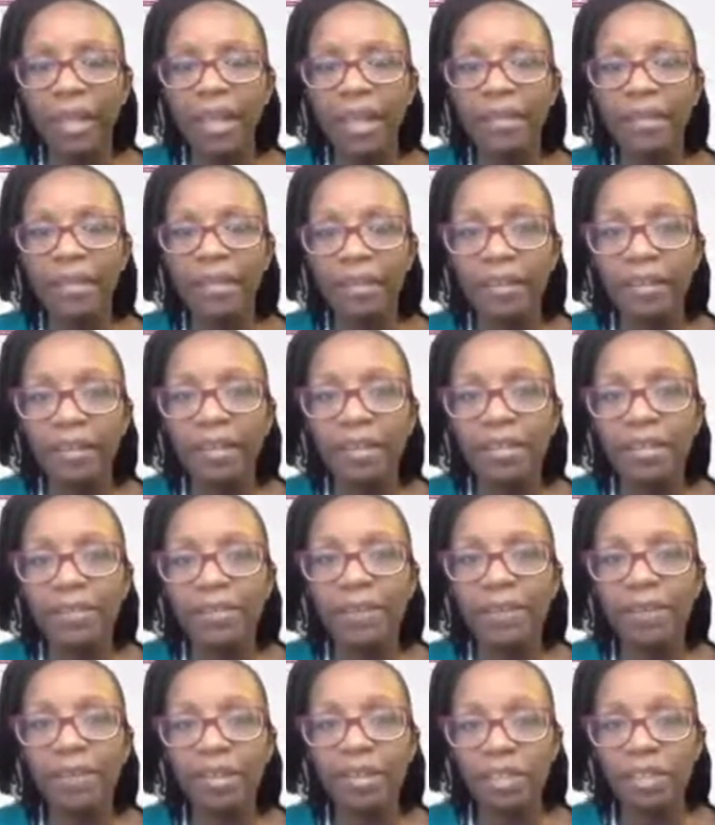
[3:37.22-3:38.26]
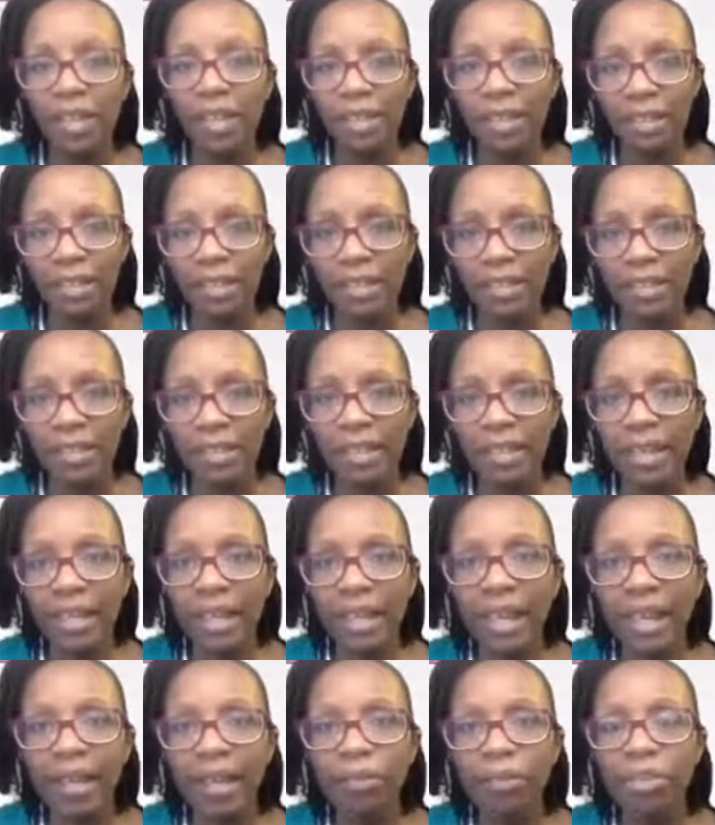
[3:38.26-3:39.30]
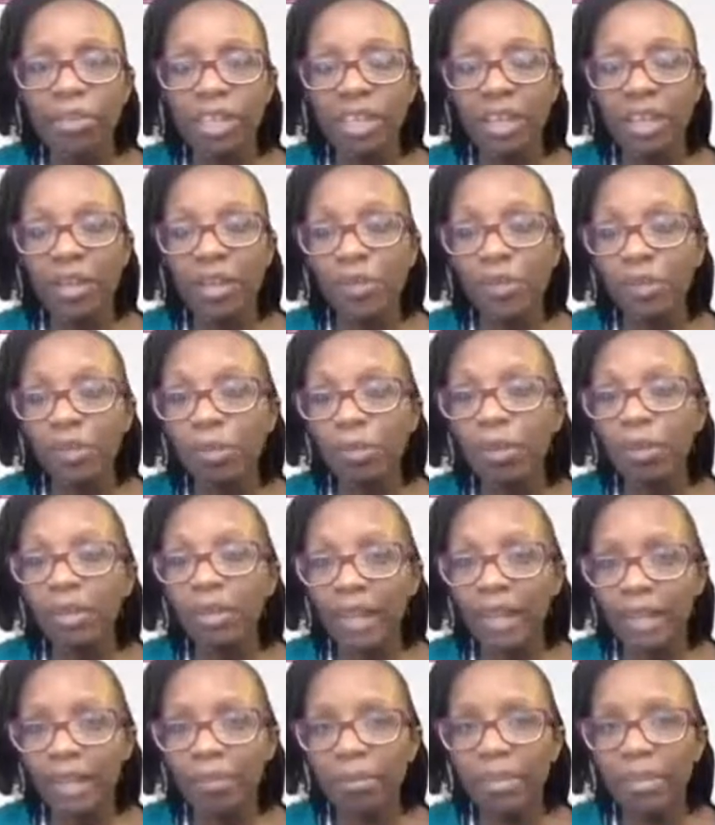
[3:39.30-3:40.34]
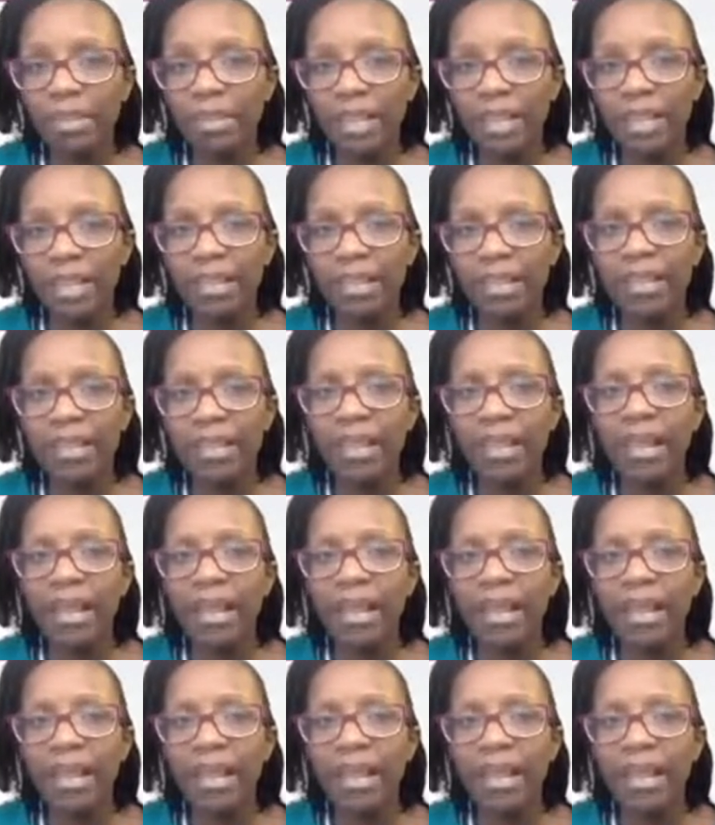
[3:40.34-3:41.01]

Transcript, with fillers: And third is pharyngitis, which accounts for about 9%.